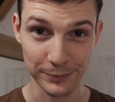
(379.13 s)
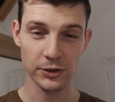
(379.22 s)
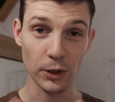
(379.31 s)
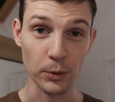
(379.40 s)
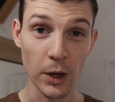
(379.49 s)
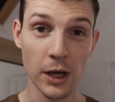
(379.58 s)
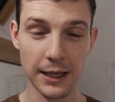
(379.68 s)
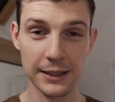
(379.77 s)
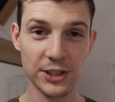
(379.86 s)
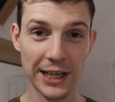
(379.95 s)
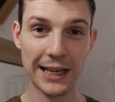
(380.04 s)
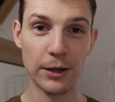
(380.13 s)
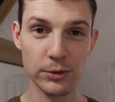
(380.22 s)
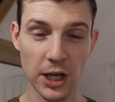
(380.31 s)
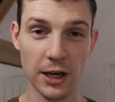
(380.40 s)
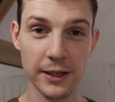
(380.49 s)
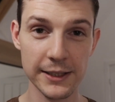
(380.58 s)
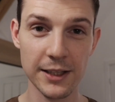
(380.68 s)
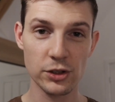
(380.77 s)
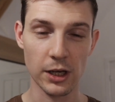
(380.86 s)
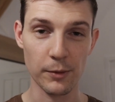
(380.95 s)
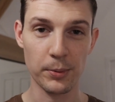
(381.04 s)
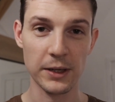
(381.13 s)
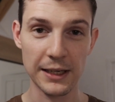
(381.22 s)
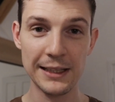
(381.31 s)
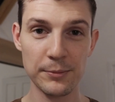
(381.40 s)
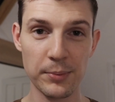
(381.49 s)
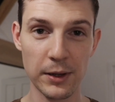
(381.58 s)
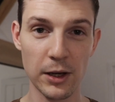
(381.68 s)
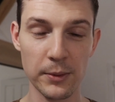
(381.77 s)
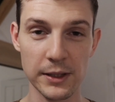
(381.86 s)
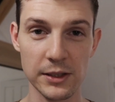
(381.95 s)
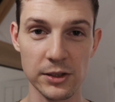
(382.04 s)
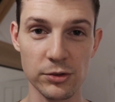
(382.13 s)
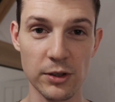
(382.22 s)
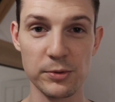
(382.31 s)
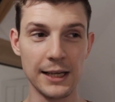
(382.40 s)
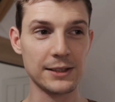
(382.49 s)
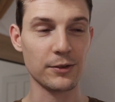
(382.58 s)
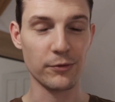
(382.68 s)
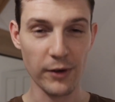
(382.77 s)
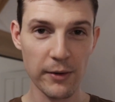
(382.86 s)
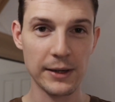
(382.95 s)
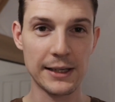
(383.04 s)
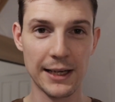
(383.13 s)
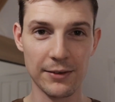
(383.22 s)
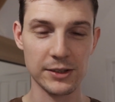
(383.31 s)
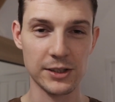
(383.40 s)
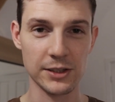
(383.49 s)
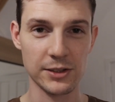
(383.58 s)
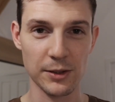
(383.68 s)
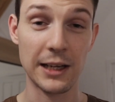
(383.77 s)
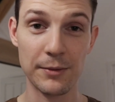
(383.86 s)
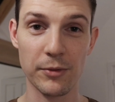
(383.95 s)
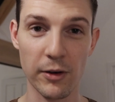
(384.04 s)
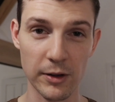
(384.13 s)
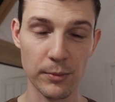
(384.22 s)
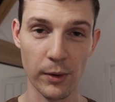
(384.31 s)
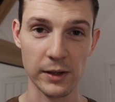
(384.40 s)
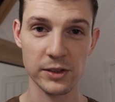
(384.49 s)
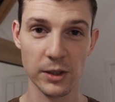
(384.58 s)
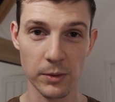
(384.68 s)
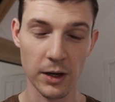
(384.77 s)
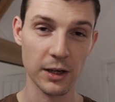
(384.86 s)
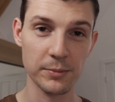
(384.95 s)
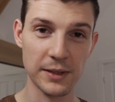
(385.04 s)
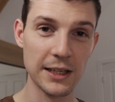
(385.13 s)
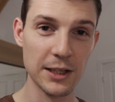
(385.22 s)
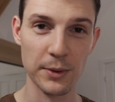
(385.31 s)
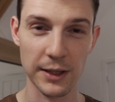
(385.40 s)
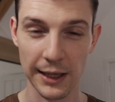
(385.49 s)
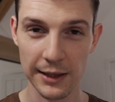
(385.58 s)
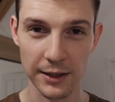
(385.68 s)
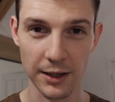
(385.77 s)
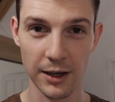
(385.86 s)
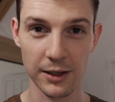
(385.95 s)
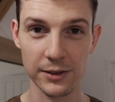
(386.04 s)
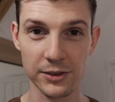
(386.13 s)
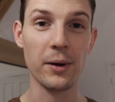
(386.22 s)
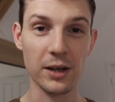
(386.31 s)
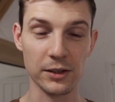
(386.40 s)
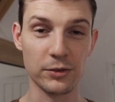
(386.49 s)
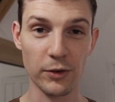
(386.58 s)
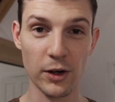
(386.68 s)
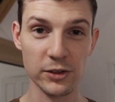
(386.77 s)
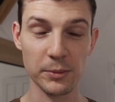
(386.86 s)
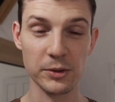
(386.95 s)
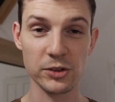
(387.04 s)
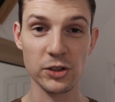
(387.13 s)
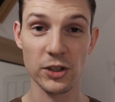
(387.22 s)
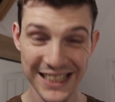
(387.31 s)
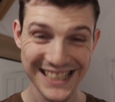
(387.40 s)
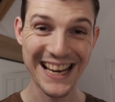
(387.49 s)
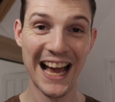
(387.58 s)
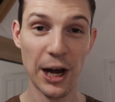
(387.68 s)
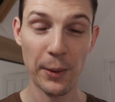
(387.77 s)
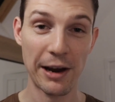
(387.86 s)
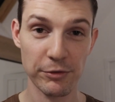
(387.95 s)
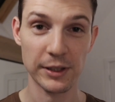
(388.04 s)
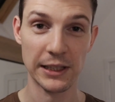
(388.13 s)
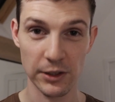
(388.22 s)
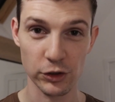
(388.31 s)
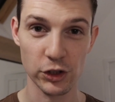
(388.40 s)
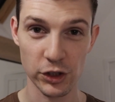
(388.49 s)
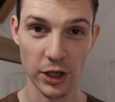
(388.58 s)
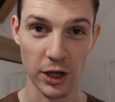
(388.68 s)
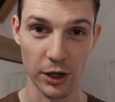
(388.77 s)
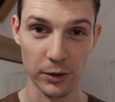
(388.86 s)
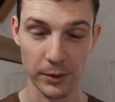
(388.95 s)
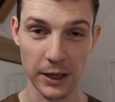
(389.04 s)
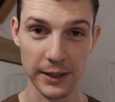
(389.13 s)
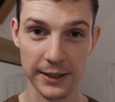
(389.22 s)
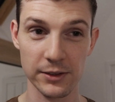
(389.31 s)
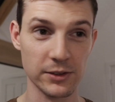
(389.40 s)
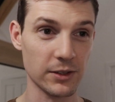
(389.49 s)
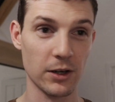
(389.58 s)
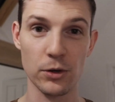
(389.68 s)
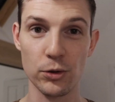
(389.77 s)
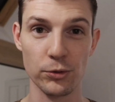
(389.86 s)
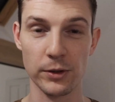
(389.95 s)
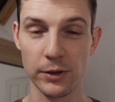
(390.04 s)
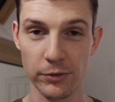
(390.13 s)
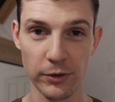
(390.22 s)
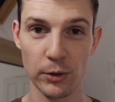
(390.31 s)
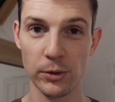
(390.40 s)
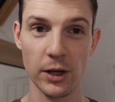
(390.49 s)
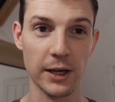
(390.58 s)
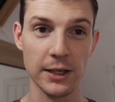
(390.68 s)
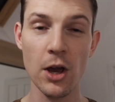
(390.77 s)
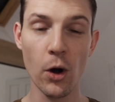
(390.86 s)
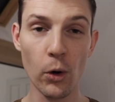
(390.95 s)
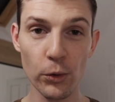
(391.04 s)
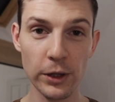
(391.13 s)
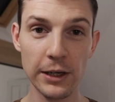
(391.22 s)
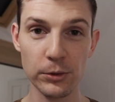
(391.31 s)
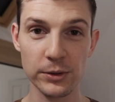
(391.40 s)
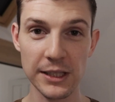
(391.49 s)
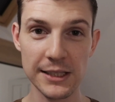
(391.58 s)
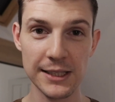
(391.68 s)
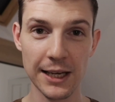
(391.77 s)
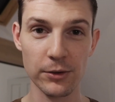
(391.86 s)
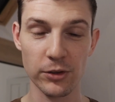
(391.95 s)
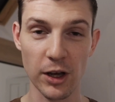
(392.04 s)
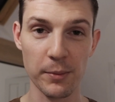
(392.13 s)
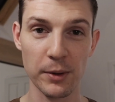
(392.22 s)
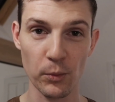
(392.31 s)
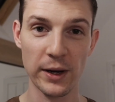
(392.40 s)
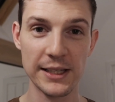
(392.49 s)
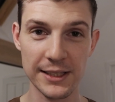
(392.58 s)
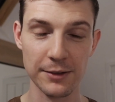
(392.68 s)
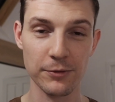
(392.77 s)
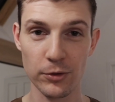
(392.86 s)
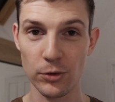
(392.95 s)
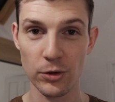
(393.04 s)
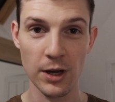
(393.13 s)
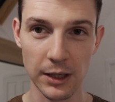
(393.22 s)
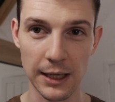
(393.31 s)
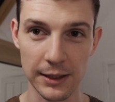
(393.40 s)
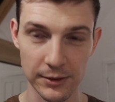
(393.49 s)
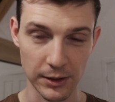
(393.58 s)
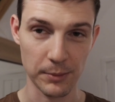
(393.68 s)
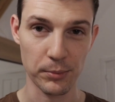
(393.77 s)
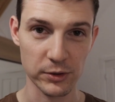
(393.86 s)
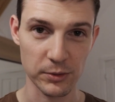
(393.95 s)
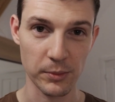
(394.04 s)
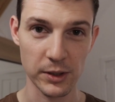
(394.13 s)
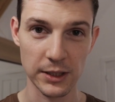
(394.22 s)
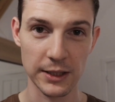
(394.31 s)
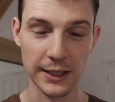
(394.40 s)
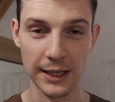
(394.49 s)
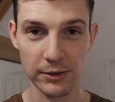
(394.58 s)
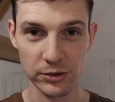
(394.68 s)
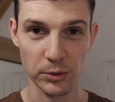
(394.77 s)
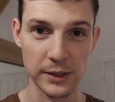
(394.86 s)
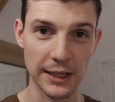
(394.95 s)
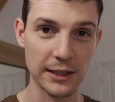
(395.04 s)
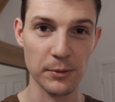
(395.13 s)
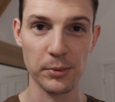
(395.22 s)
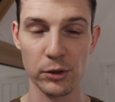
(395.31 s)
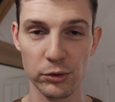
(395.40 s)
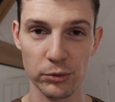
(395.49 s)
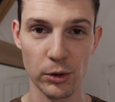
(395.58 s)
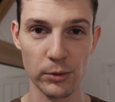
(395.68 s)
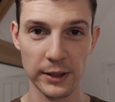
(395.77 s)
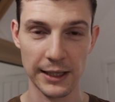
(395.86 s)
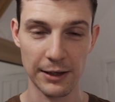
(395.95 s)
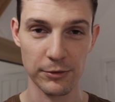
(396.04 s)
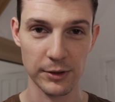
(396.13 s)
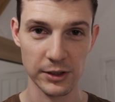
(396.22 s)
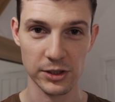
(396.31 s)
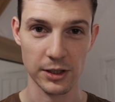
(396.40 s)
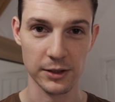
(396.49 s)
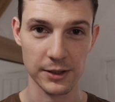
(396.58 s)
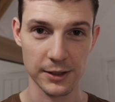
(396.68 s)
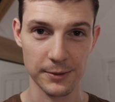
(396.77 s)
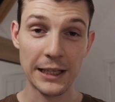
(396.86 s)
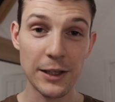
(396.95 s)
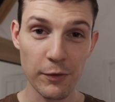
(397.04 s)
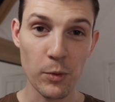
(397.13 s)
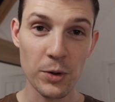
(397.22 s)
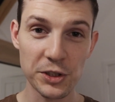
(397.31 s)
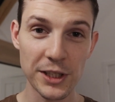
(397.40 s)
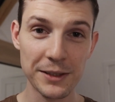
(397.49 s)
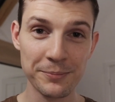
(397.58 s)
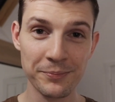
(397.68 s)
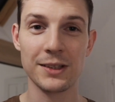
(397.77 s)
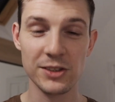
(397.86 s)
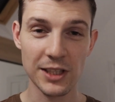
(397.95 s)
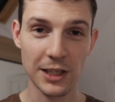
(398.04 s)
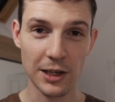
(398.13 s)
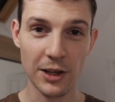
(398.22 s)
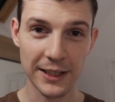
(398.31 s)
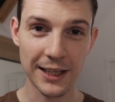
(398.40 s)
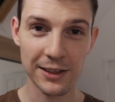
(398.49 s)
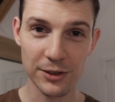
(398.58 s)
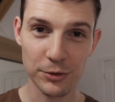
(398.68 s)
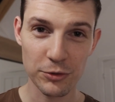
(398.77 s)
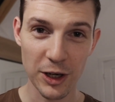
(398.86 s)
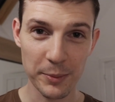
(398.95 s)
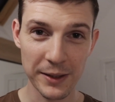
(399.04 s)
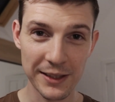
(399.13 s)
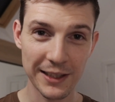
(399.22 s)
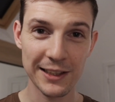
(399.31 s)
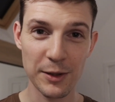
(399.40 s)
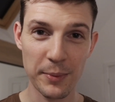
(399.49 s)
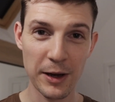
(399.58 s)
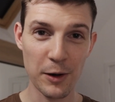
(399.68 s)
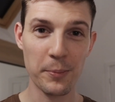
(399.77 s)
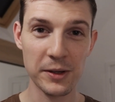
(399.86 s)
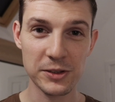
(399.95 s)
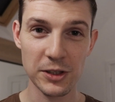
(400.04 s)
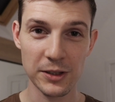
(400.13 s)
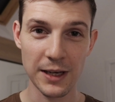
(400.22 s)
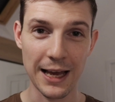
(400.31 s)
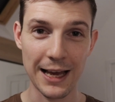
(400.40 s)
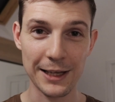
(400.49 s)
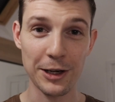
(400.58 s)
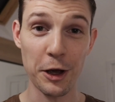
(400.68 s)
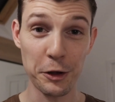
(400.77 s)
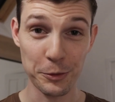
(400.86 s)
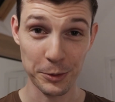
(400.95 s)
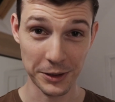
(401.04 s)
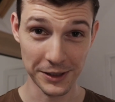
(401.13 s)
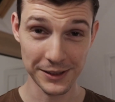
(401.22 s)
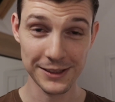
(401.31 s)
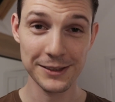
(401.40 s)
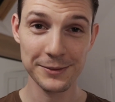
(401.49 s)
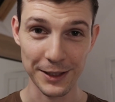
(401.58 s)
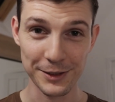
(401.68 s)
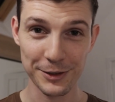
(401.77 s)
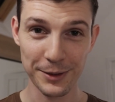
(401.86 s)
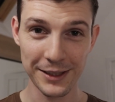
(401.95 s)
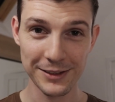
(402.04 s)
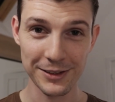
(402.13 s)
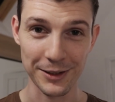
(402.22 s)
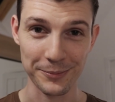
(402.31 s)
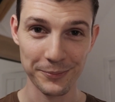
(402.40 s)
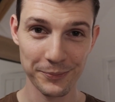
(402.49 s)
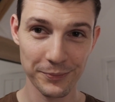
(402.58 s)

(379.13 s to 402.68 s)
So check out Tide. I'll put a link below in the description. It's a very clever system. I am very impressed. So I'll update you when I get the cards. But as far as I'm concerned, now everything can start. I can start ordering the phone line, all the little details that I've been waiting for, and put some money in the account so we can get the bills rolling and everything started. Thank you for watching. Consider liking, subscribing, clicking the bell button, and otherwise, until next time.